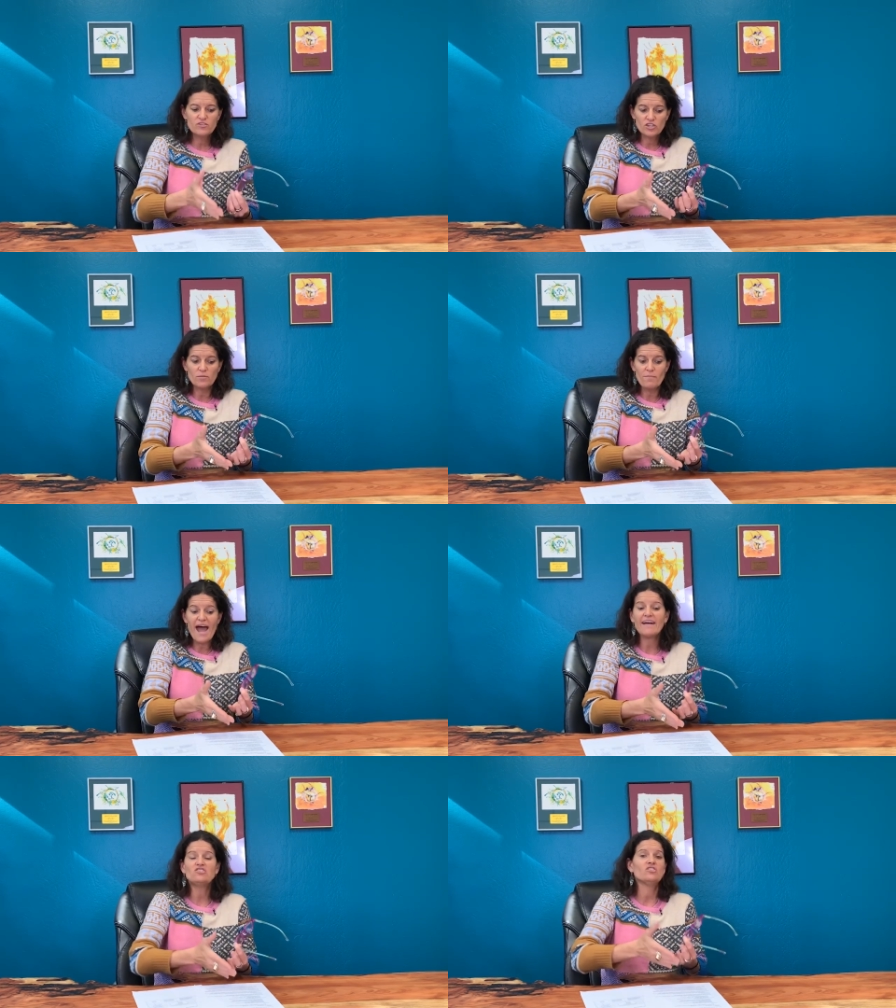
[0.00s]
to
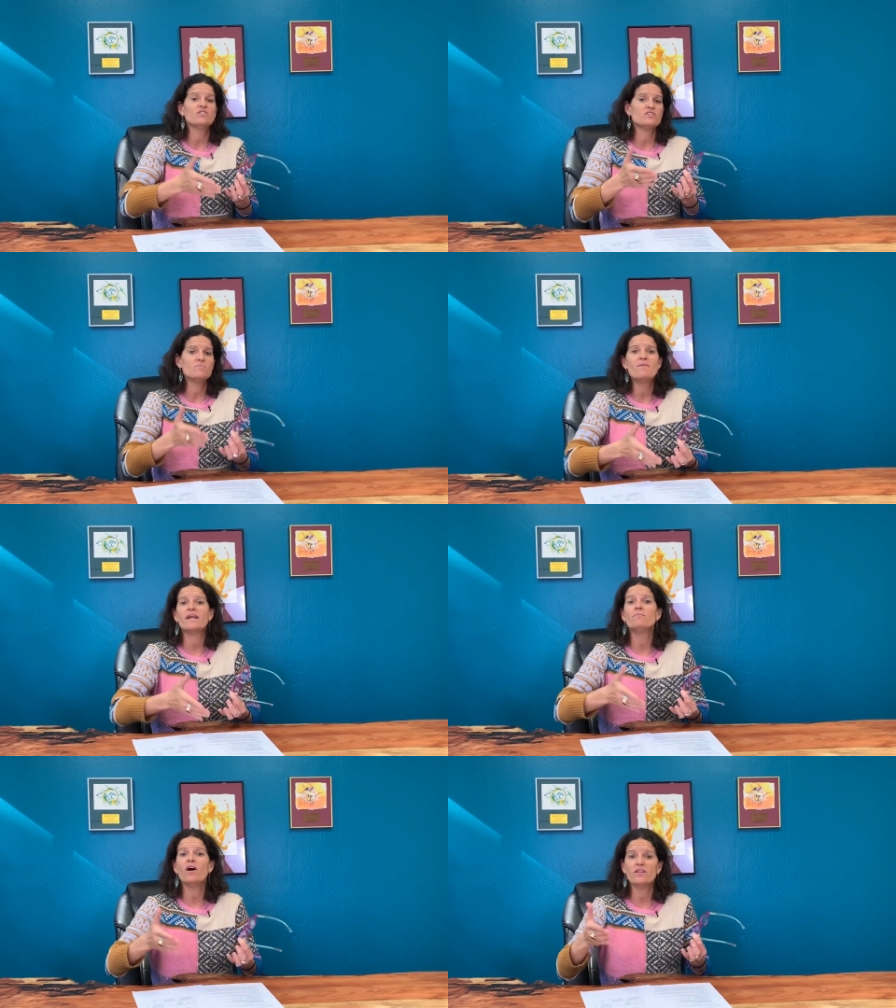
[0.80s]
master this
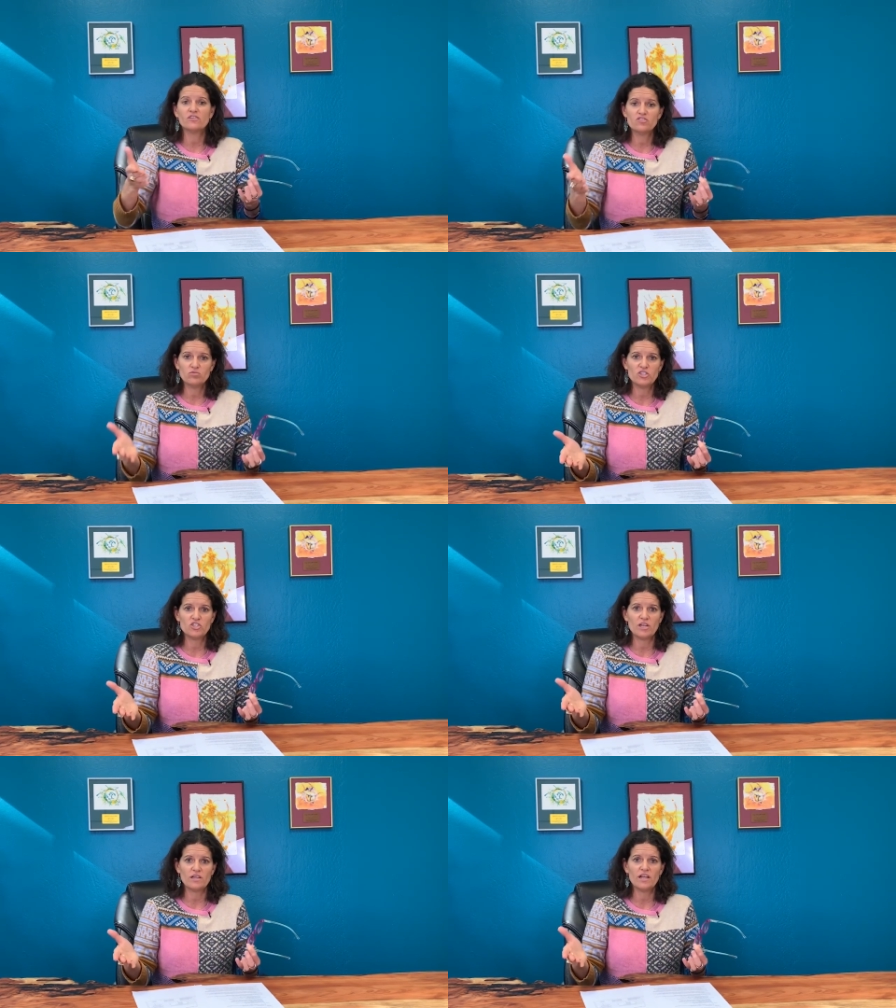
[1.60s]
metabolic
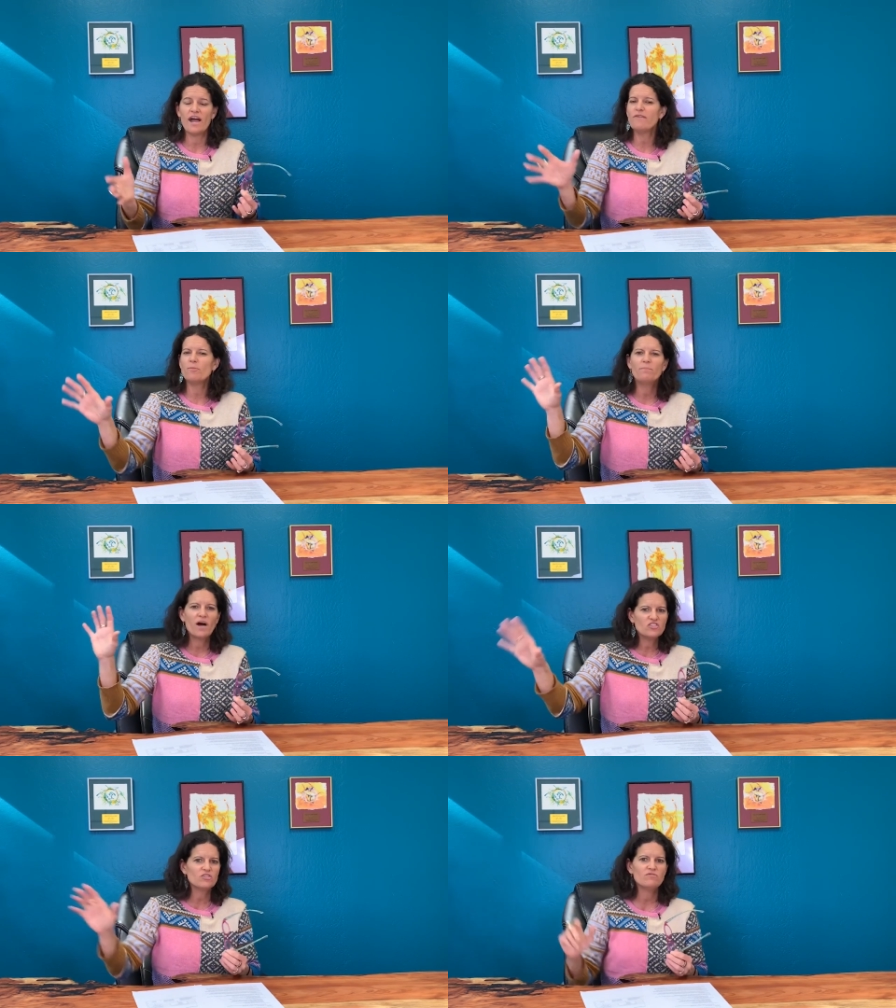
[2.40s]
switching. And I have a
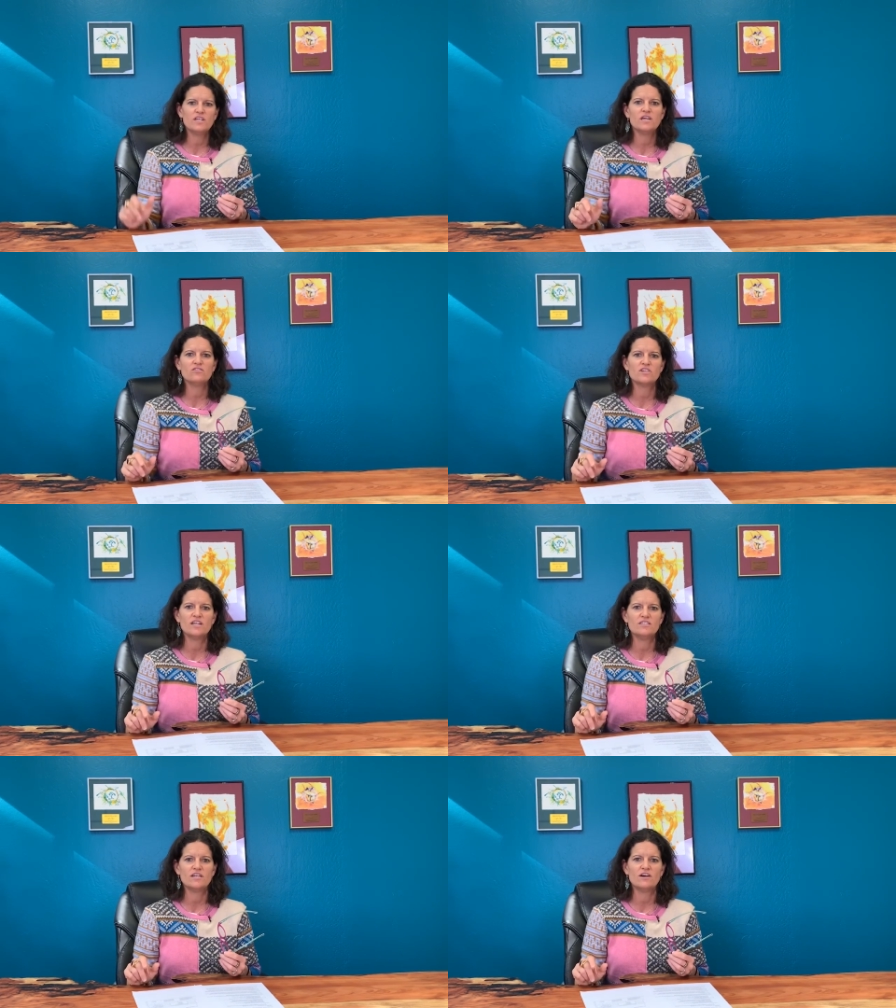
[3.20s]
bunch of videos that I
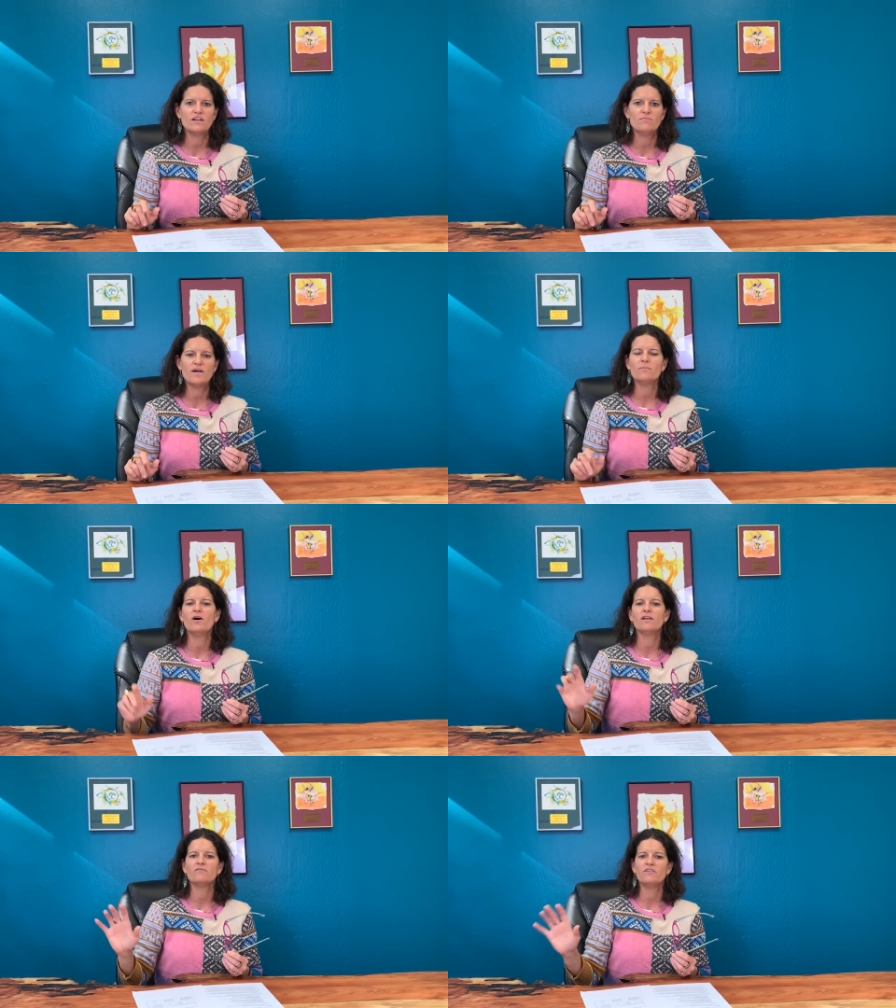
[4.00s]
did on
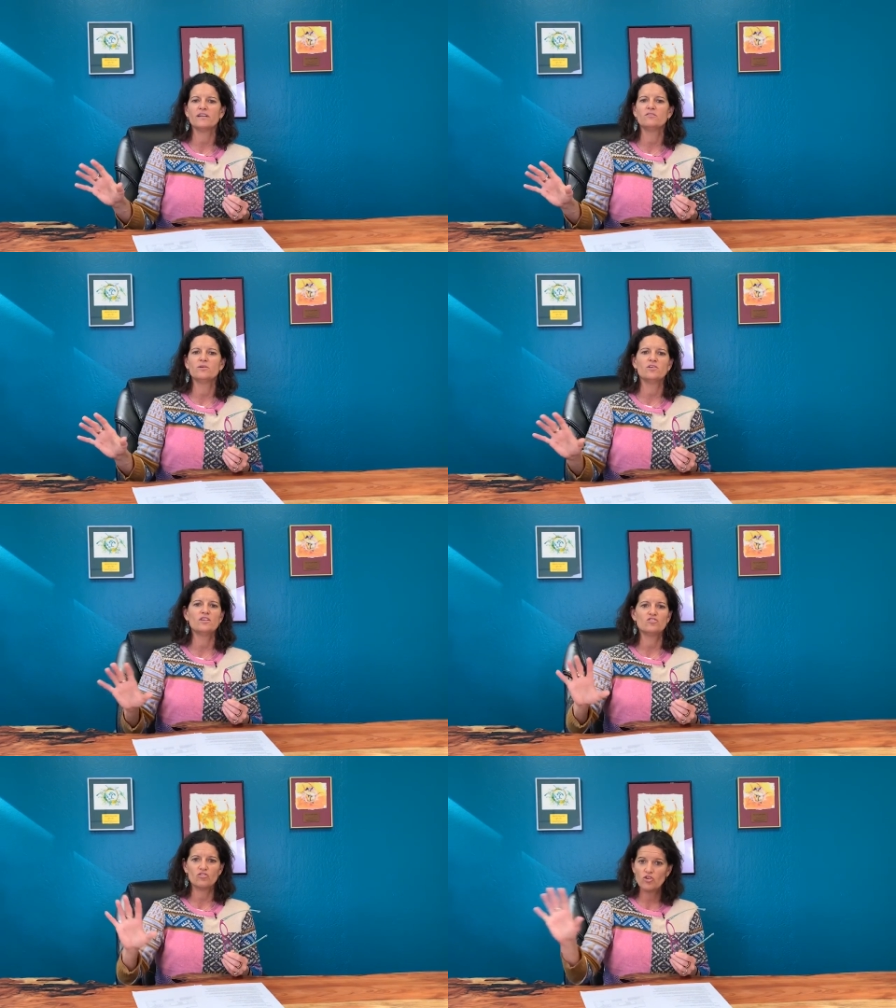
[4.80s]
metabolic flexibility,
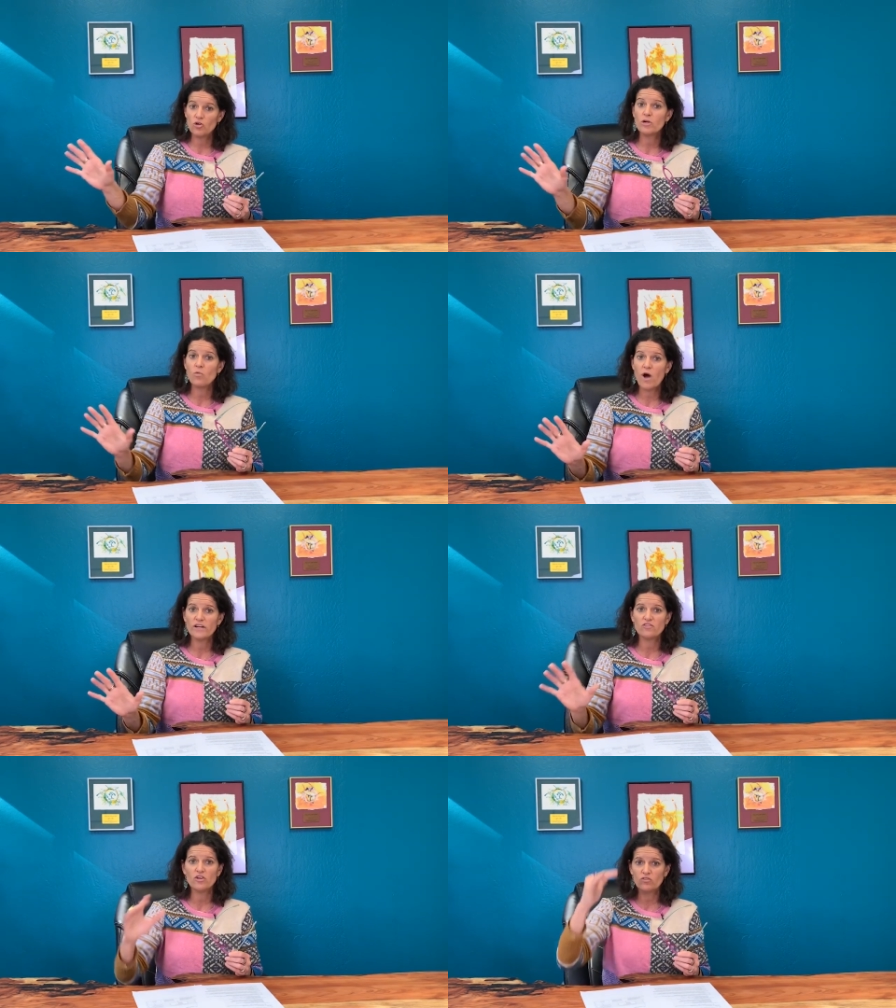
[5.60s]
so go and
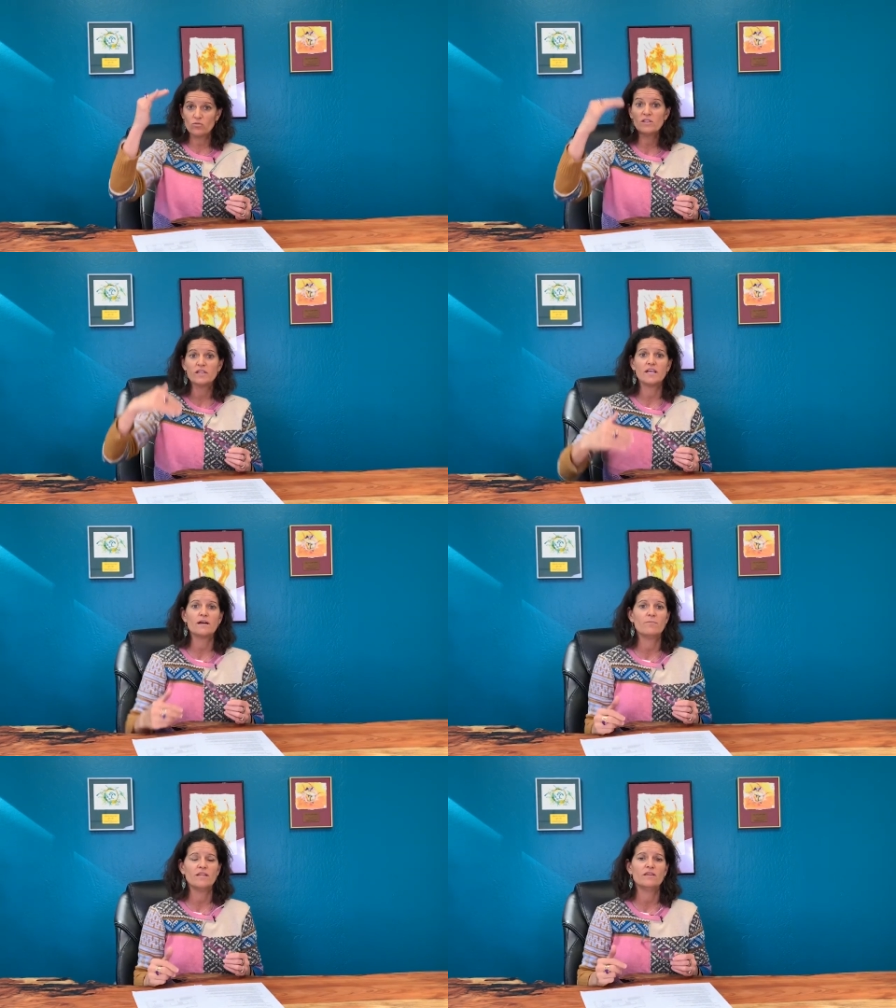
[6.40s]
watch those. We'll link
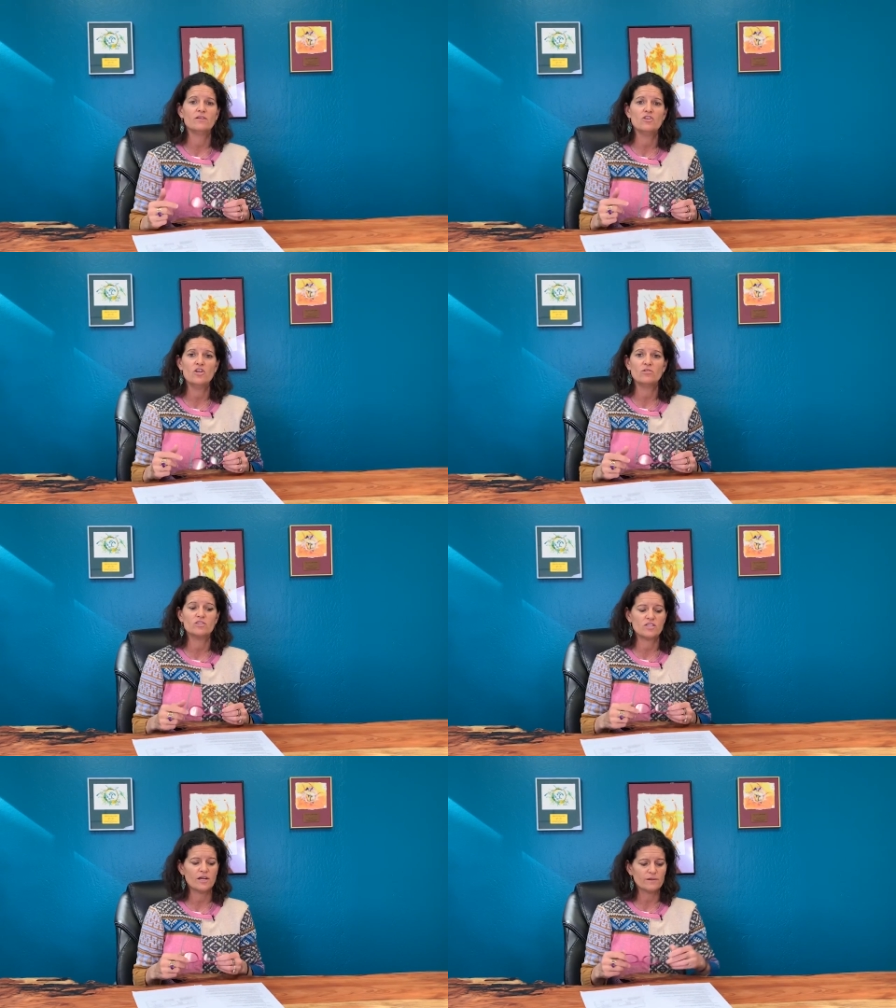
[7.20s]
them in the
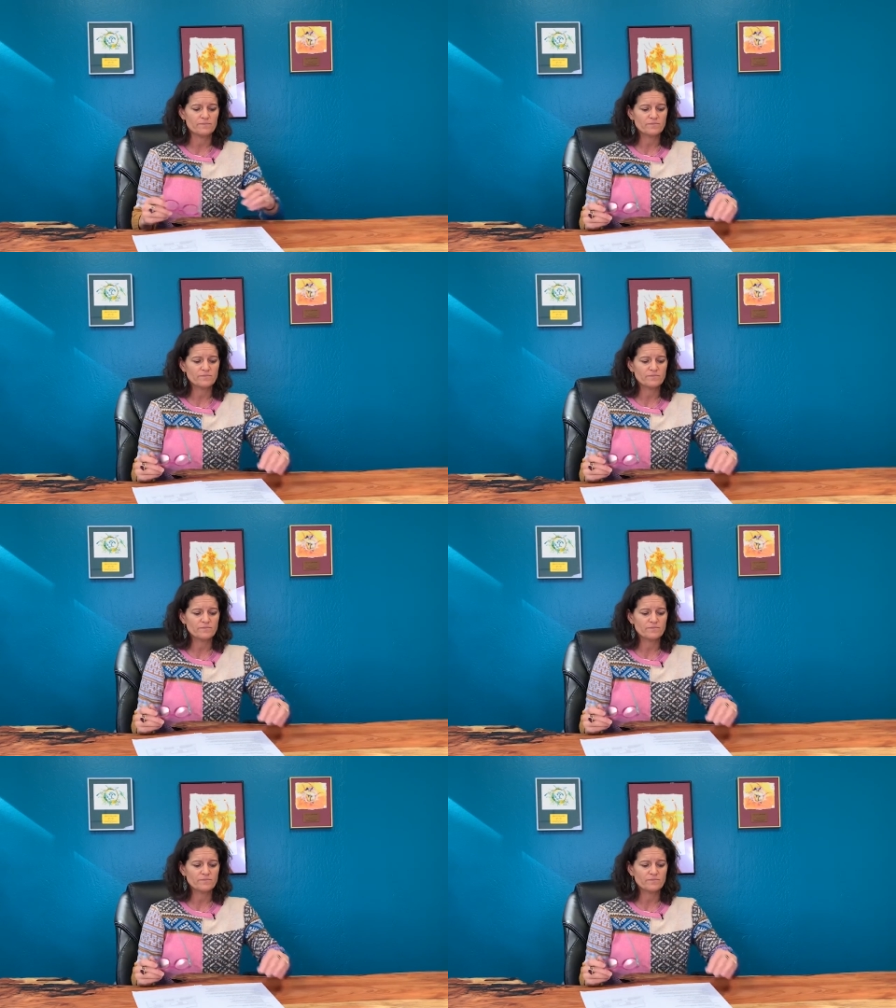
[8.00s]
notes here.